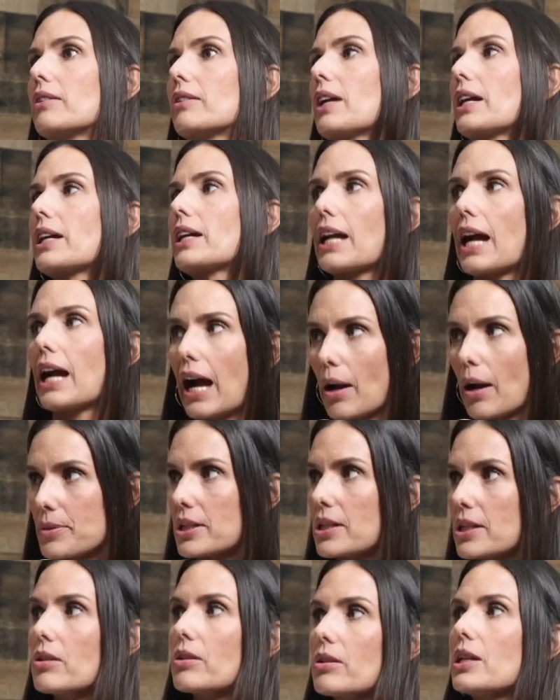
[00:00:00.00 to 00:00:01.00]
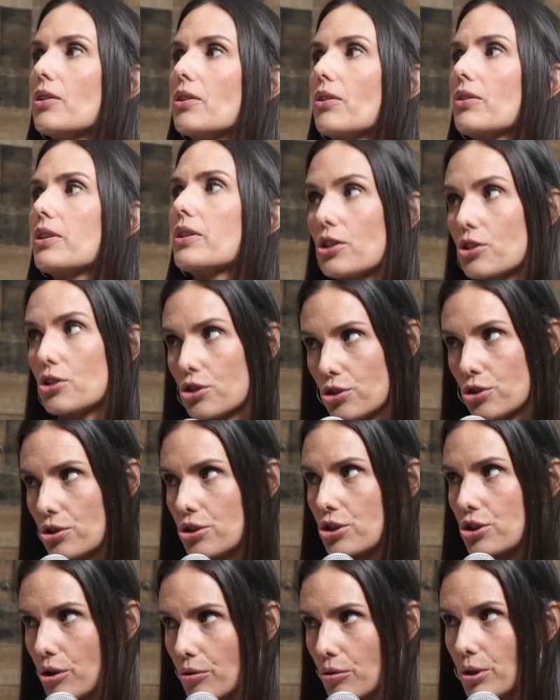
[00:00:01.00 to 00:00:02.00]
Like absolutely nothing. It's
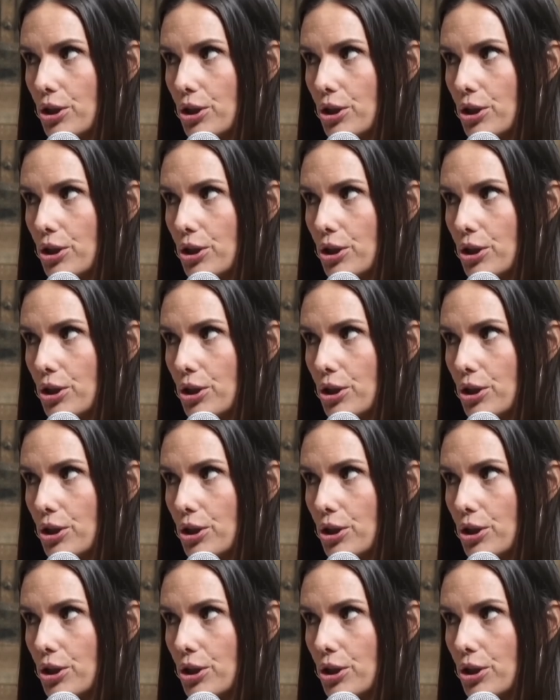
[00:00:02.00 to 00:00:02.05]
just you